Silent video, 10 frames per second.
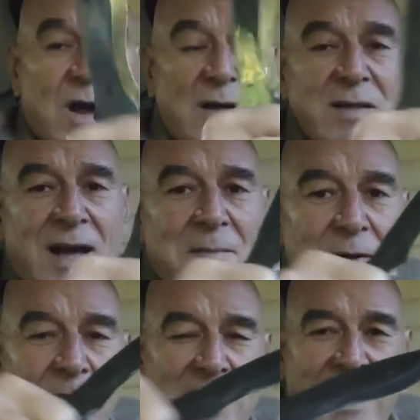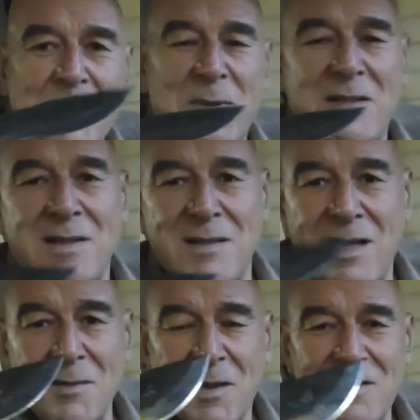a long time now. My dad's been
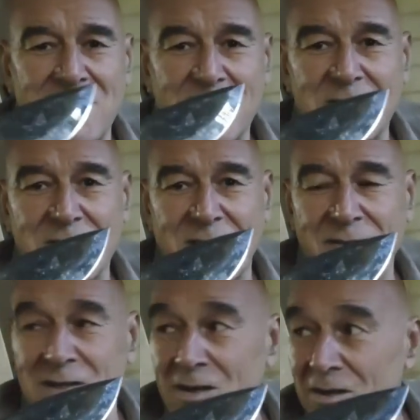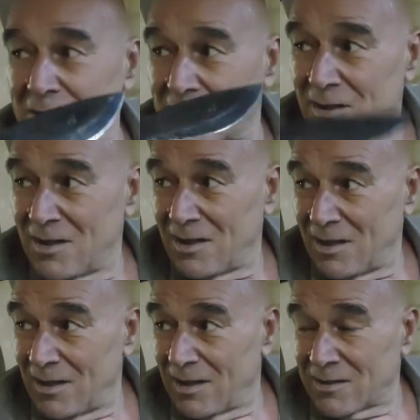dead about 6 or 7 years,
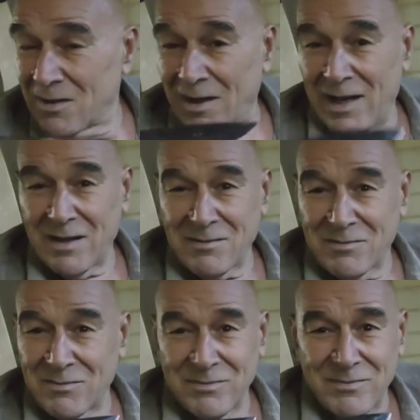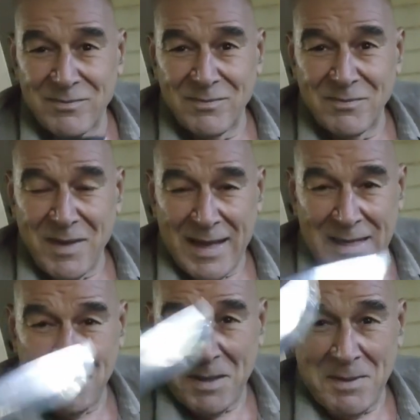so I had it
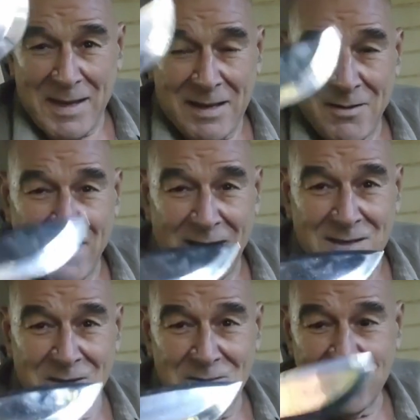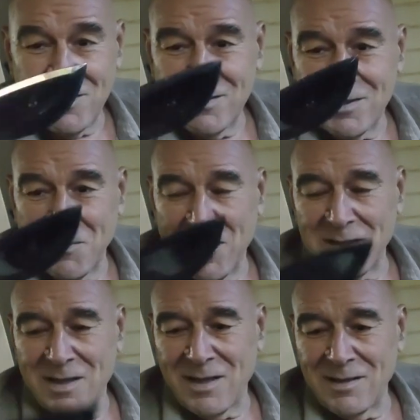maybe 8 or 9 years, something
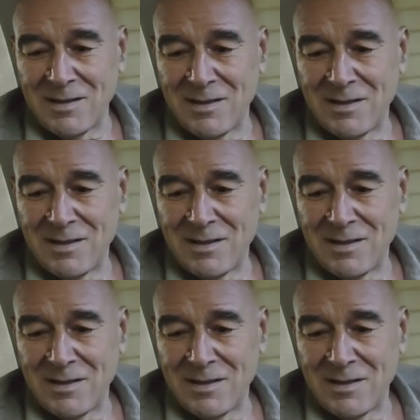like that.